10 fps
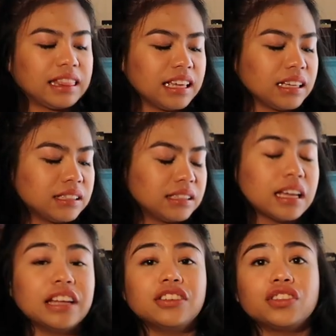I think
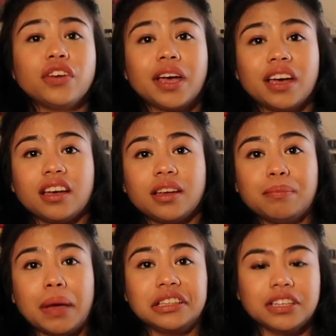ano to eh,
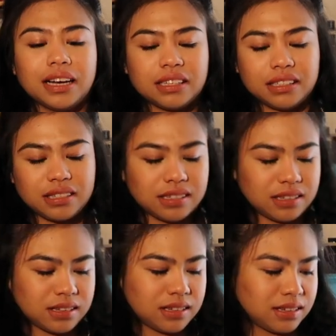medyas.
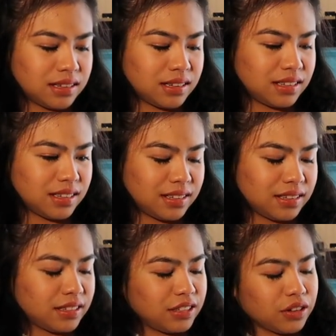
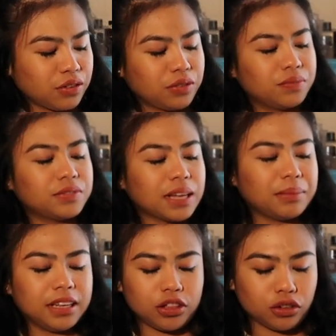So
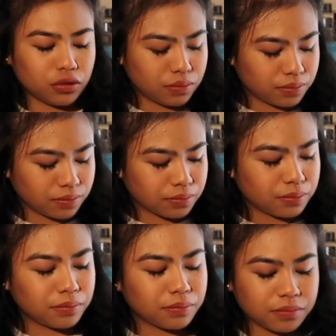sabi dito,
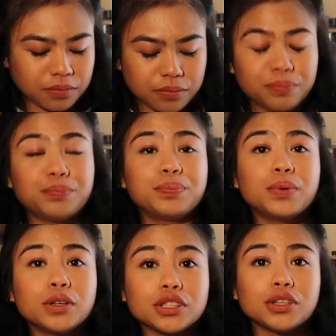
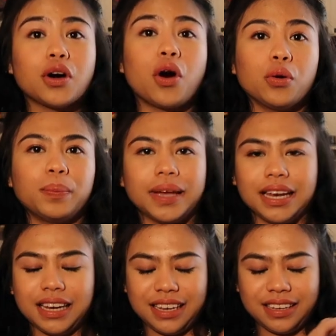pull to
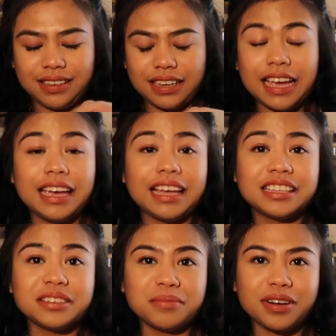open,
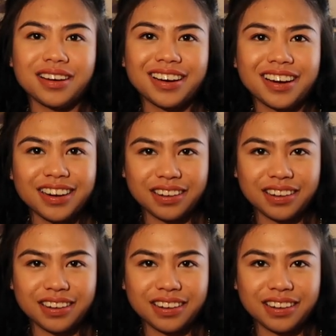ASMR.